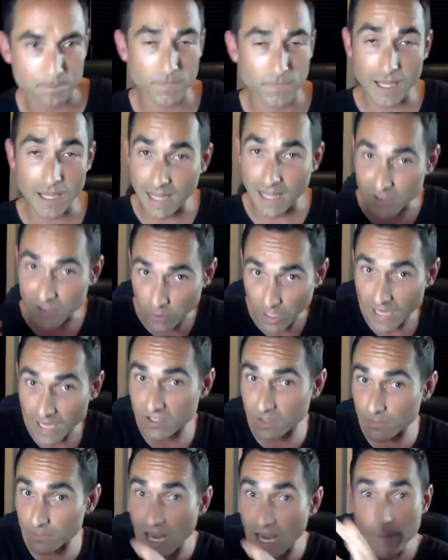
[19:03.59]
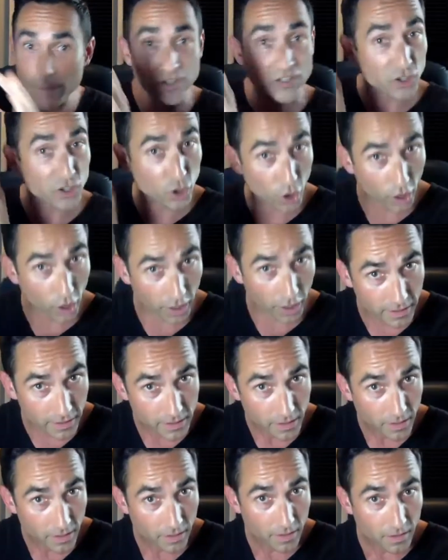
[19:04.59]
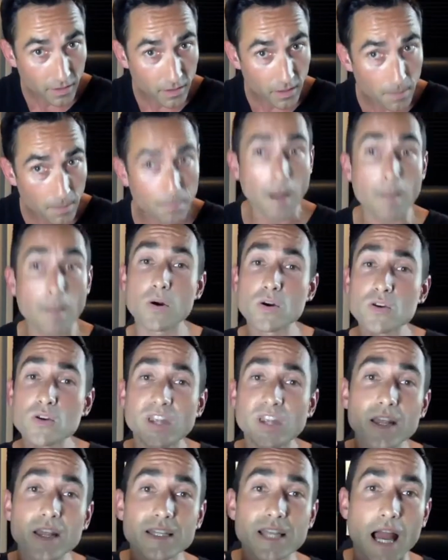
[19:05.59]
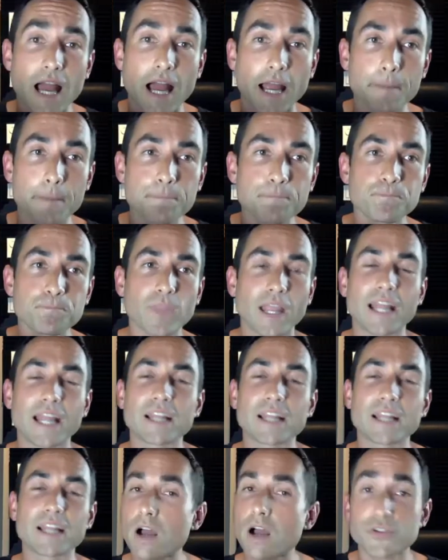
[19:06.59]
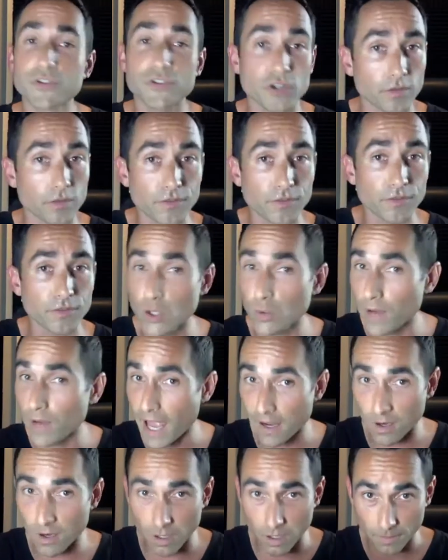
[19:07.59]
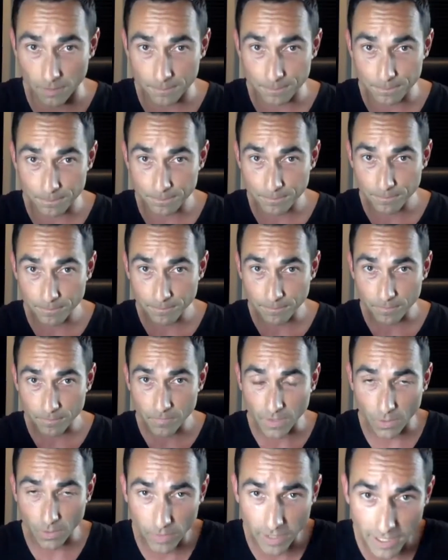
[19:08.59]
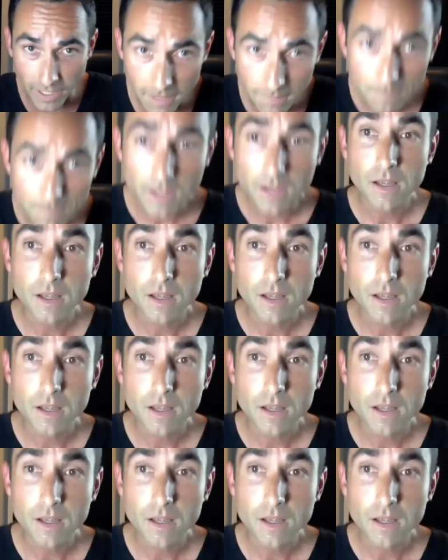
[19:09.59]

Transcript: And that's okay. Sometimes it's good, but most of the time, it's not serving you at all, okay?